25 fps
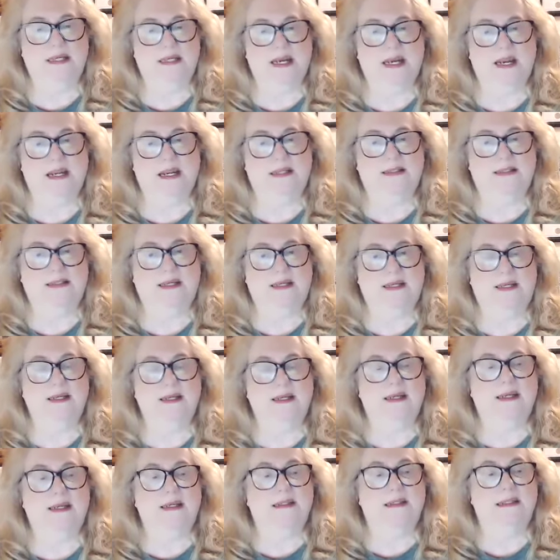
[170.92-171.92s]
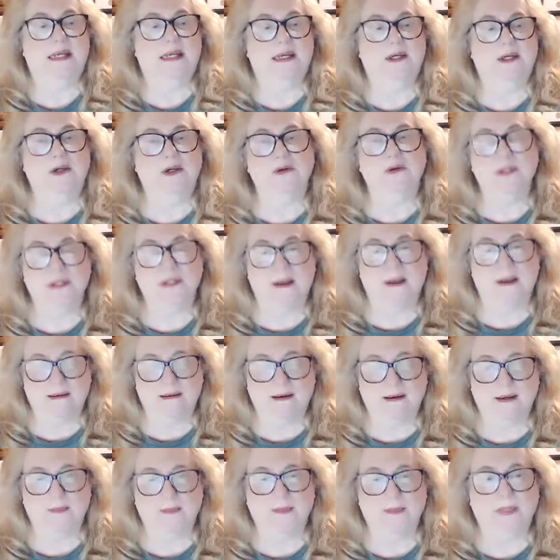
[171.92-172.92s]
task. Take your
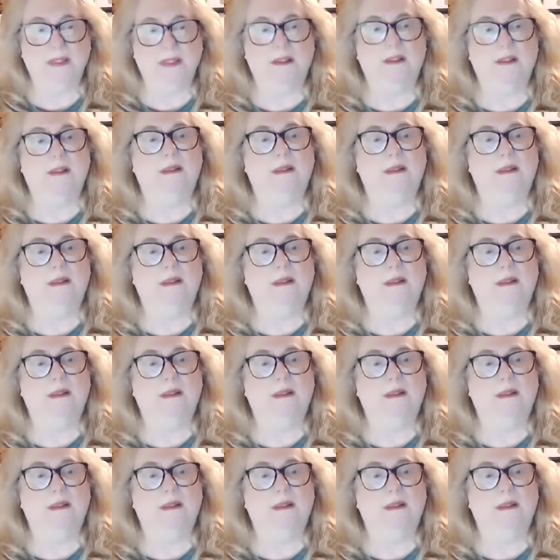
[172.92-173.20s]
time